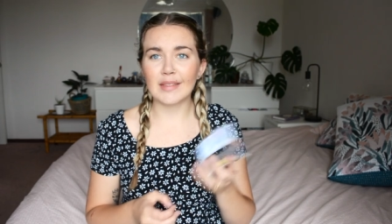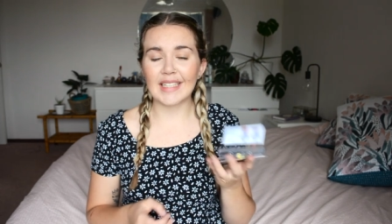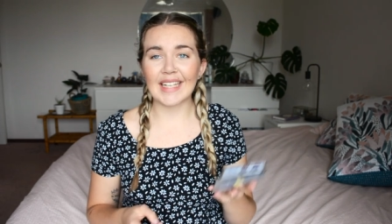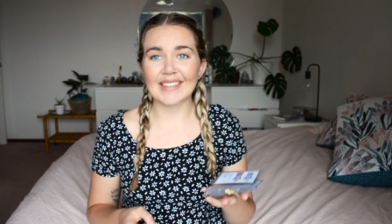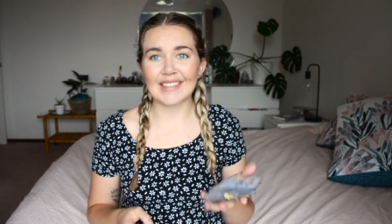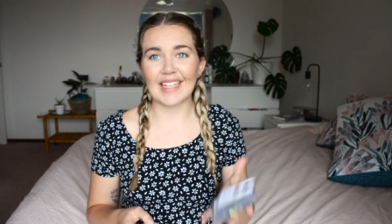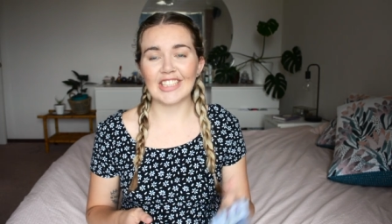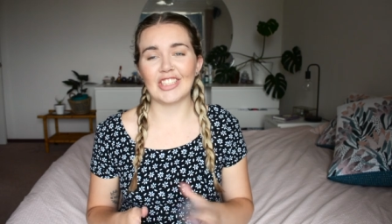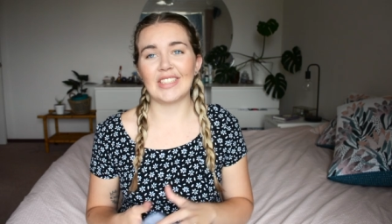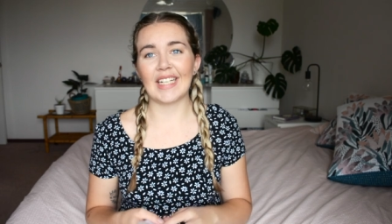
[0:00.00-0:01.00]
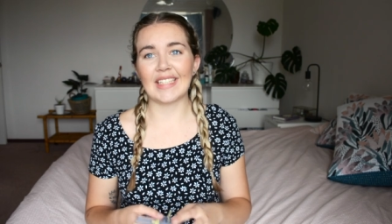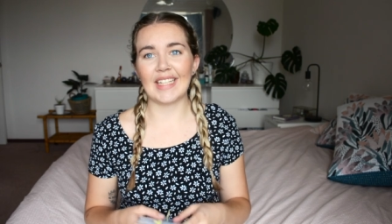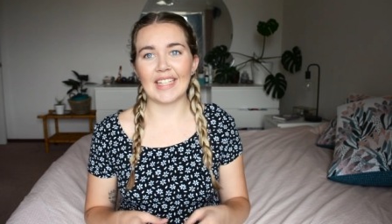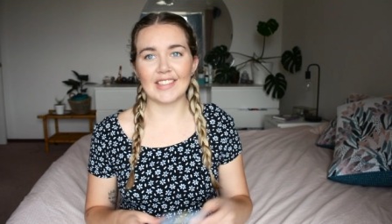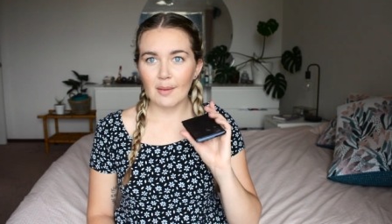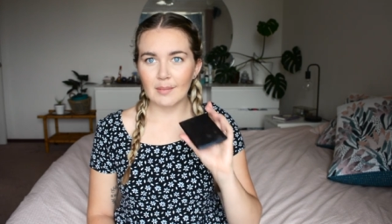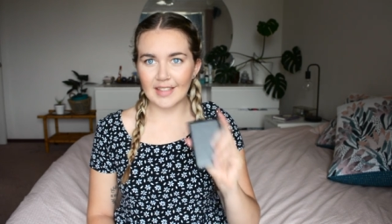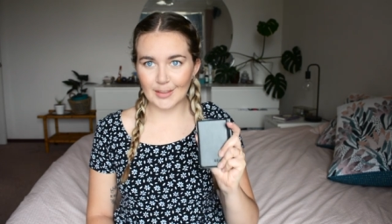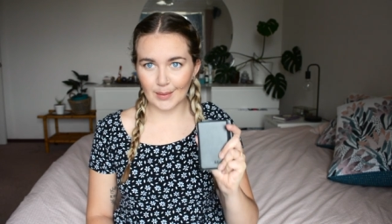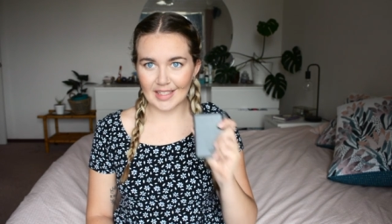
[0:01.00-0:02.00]
de-escalation techniques.
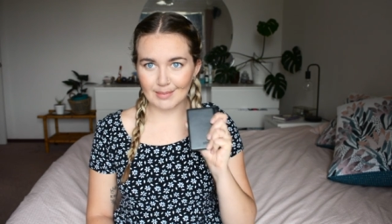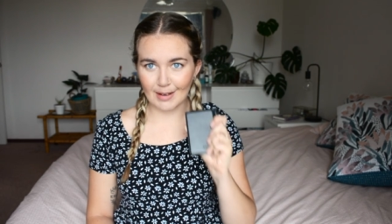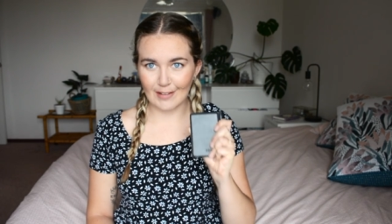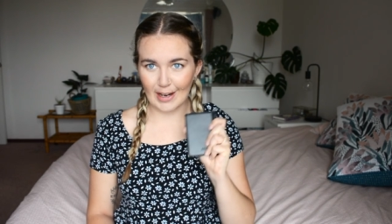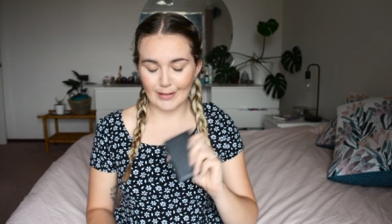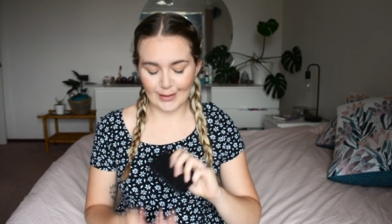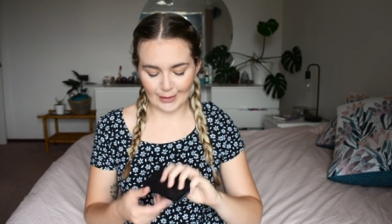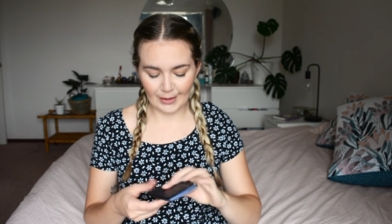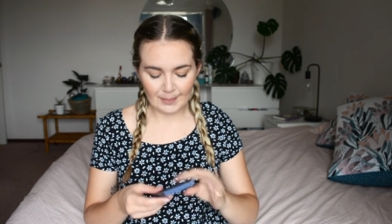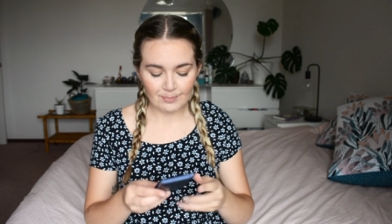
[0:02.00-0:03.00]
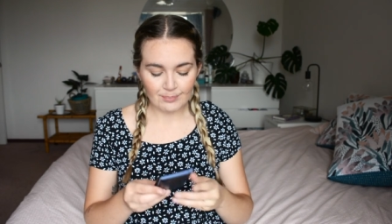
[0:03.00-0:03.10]
This one is my favourite though.